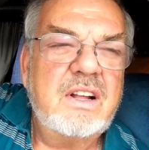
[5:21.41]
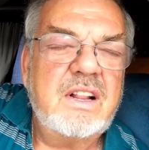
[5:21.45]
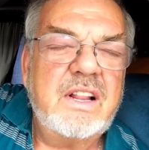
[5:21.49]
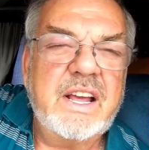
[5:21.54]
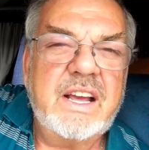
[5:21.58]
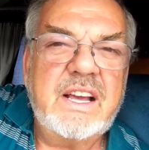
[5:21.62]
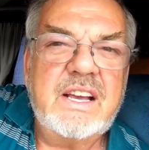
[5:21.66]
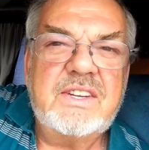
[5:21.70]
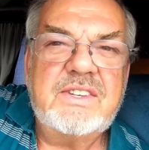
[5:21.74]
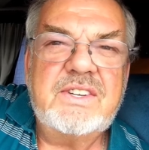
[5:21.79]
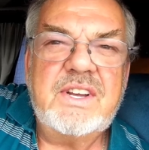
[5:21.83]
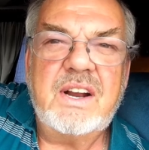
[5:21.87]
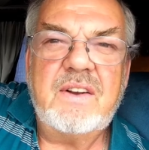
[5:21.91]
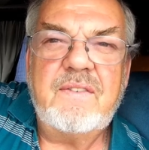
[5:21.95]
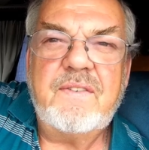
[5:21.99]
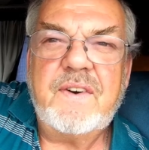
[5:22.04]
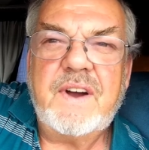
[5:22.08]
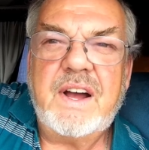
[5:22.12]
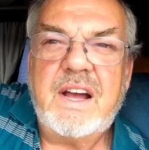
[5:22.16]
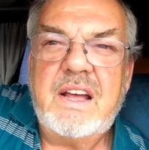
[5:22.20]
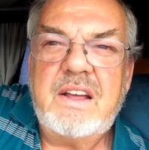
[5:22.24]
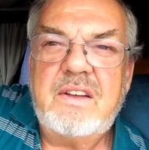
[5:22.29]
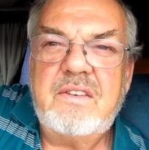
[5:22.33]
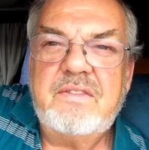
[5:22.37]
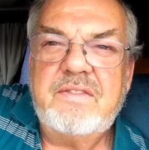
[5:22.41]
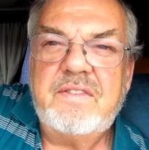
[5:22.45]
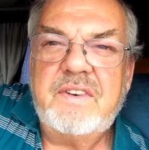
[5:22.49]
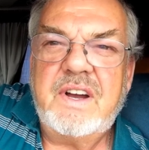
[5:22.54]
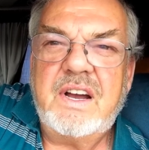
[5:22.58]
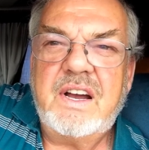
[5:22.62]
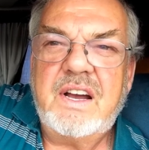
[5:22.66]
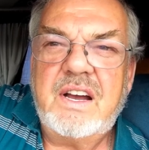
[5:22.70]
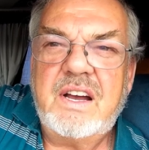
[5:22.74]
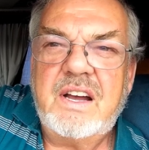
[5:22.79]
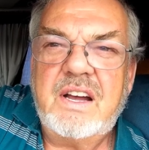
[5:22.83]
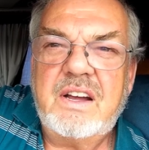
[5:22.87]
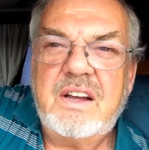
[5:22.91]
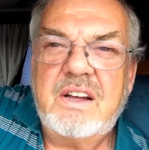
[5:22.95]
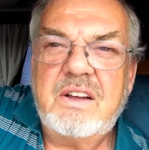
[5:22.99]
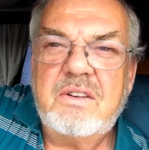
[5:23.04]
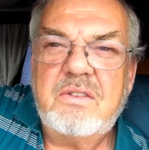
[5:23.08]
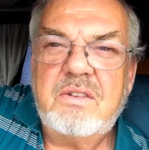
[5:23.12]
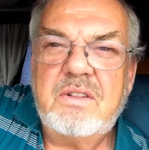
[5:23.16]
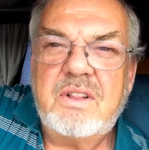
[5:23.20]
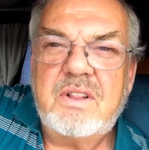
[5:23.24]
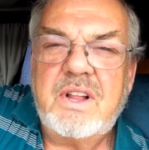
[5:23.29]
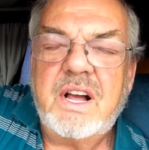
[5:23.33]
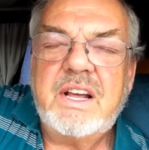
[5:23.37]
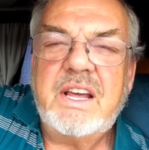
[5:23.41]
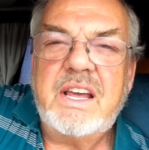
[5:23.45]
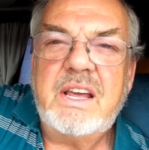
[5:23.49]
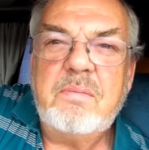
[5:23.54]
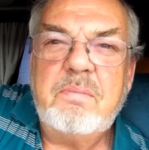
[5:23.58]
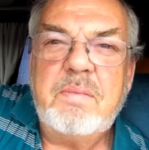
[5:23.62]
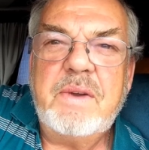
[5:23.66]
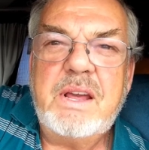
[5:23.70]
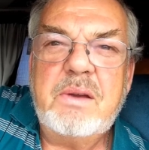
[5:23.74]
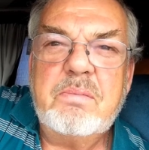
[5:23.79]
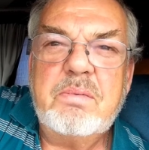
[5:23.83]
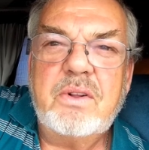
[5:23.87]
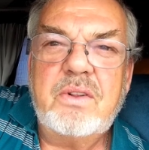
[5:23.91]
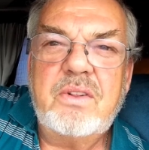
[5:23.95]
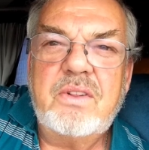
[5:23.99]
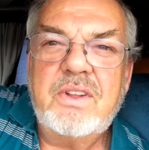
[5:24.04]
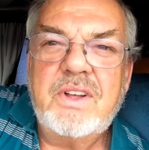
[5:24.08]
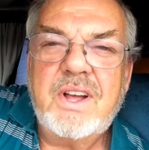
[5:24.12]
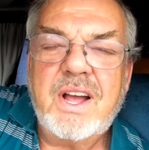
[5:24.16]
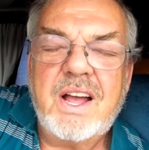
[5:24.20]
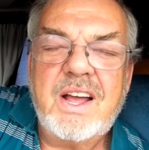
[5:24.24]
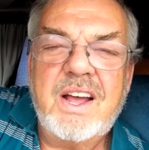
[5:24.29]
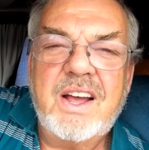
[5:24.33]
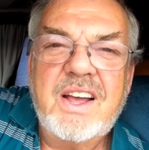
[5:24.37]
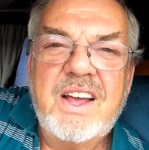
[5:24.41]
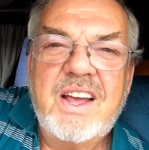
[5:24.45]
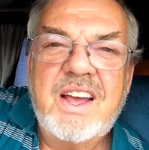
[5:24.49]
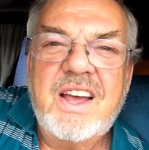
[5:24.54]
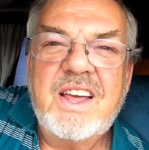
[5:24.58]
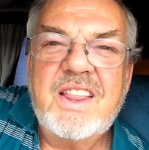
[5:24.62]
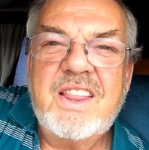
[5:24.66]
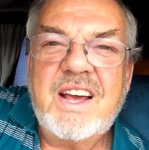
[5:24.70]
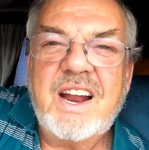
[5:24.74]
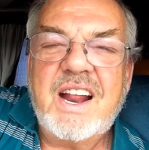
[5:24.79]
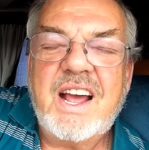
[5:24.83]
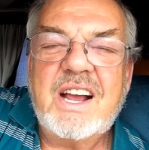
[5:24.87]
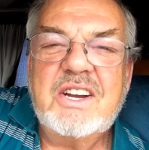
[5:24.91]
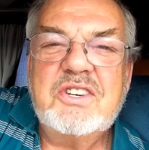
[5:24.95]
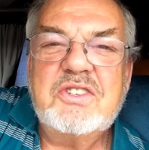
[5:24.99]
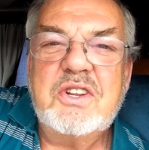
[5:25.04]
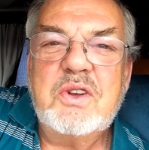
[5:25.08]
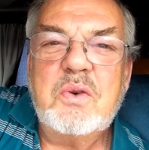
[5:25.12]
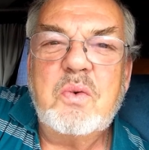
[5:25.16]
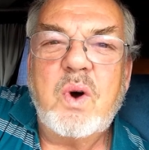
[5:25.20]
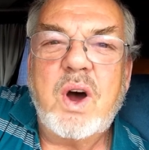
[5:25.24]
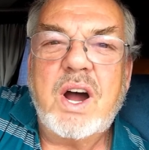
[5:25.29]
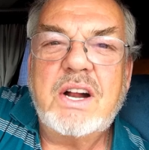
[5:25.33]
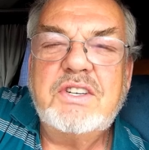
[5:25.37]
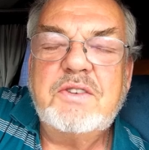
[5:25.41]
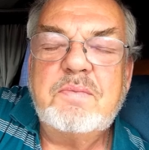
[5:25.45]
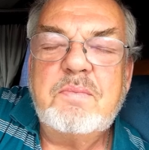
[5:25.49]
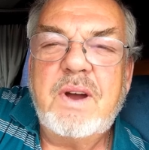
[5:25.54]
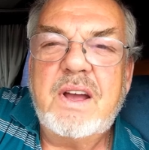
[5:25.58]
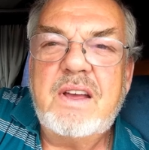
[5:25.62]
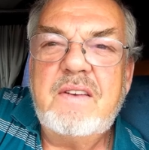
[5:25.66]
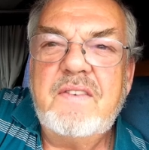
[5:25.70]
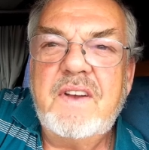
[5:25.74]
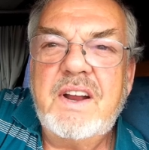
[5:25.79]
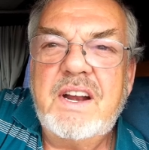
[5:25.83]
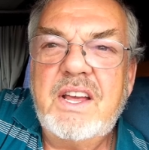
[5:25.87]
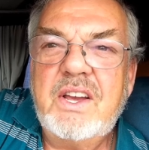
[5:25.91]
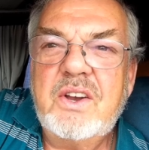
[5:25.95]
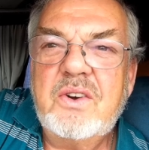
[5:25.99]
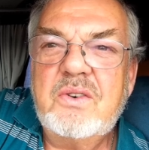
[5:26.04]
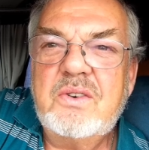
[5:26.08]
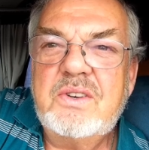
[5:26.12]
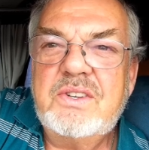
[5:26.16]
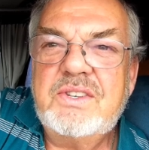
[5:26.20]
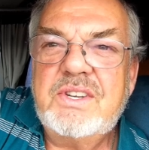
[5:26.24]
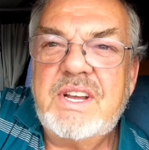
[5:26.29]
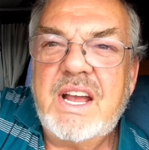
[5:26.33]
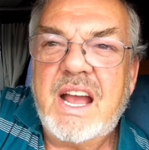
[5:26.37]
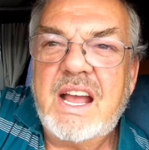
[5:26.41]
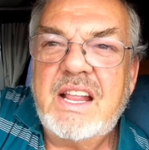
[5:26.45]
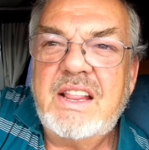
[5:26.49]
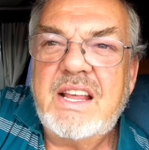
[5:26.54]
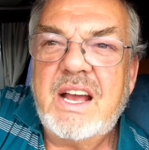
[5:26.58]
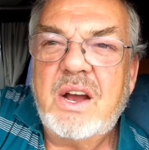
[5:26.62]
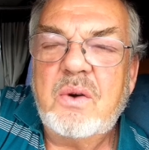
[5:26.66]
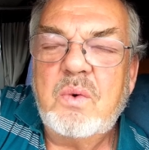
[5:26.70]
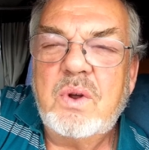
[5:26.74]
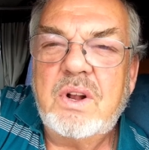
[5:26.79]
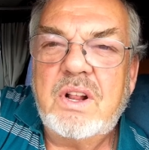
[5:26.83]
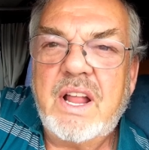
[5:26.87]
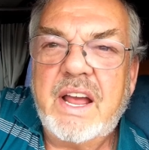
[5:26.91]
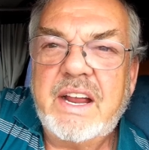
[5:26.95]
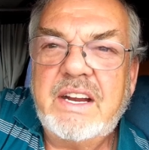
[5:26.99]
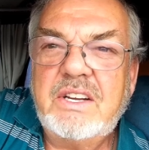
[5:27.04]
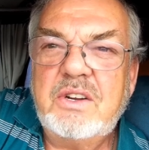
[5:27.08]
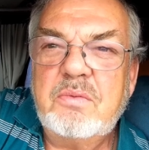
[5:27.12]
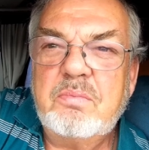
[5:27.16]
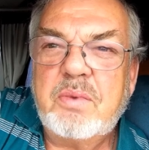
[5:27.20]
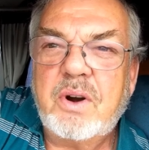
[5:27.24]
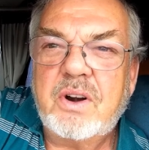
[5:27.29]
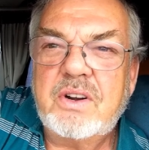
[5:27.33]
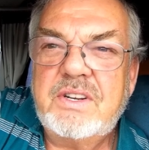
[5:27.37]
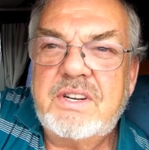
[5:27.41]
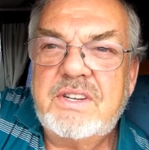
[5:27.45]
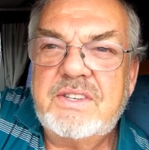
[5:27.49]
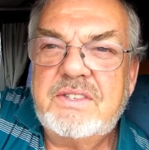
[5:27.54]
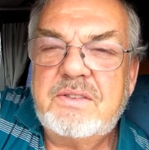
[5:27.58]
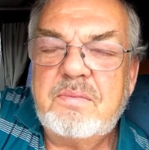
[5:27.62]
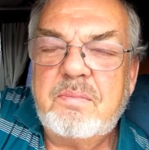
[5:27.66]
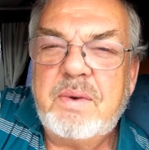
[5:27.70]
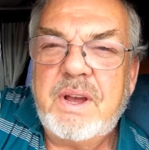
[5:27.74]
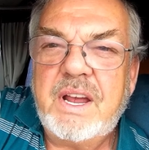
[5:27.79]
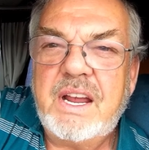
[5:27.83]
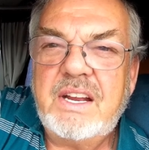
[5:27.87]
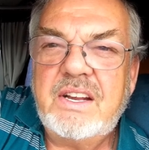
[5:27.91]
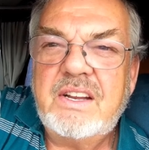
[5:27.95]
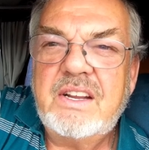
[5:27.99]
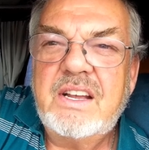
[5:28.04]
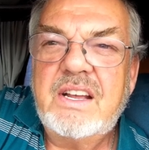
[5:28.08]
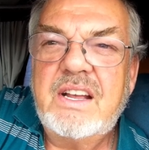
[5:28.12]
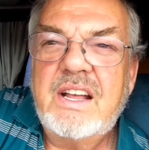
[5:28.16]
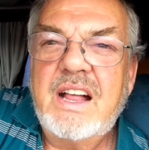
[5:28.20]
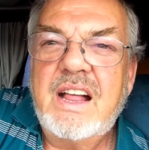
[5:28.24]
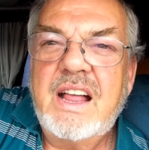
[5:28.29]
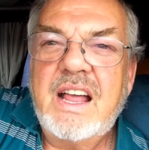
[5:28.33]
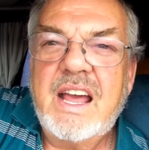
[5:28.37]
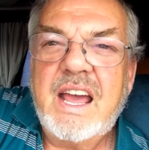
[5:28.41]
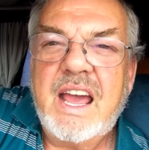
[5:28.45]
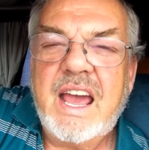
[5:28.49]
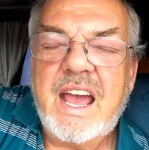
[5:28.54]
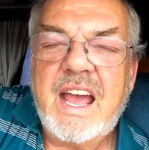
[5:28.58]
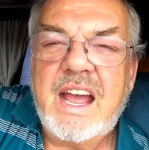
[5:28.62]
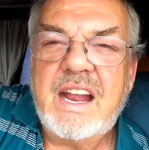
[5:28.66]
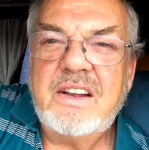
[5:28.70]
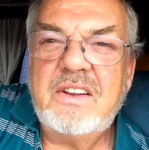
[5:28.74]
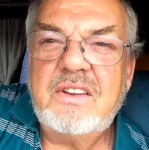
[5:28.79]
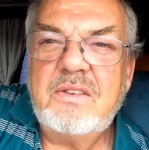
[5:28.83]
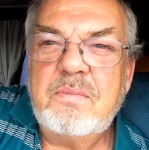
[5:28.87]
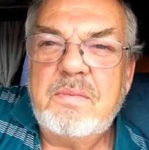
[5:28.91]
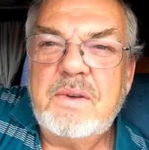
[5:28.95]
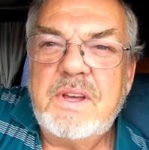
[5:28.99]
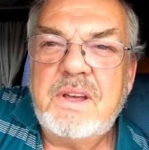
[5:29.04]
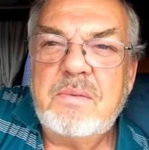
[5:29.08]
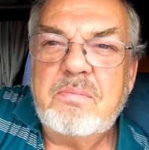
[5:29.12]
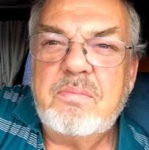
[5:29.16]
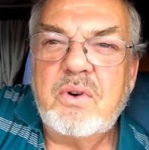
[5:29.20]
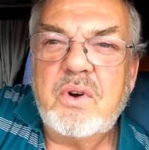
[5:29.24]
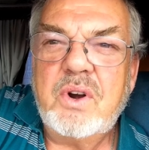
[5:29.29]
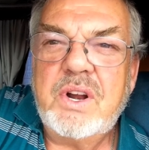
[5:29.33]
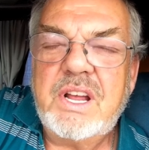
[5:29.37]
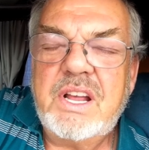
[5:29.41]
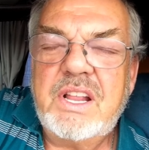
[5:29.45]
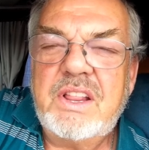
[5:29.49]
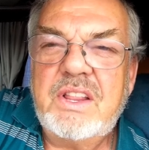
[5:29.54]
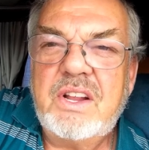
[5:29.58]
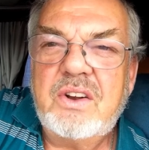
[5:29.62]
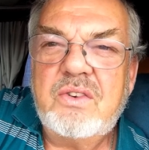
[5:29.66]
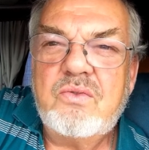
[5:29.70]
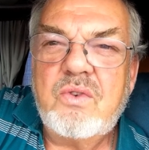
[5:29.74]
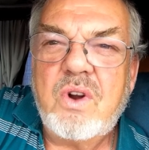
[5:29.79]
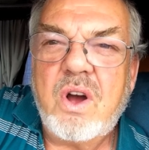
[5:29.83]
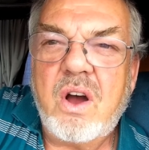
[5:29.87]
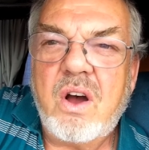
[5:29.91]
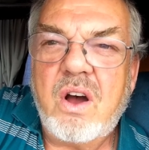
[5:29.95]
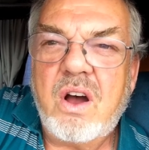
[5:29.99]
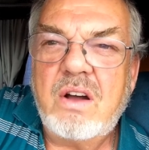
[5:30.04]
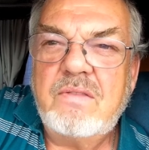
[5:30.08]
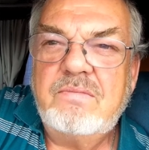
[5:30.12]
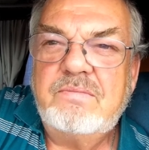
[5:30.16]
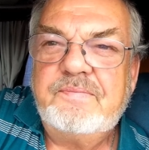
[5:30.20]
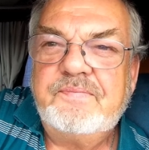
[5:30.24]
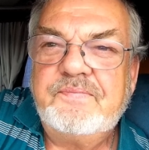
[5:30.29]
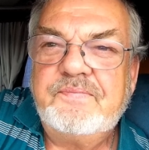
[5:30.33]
like I said, five lucky people that actually watch my videos and that would like to participate and to be put in the draw.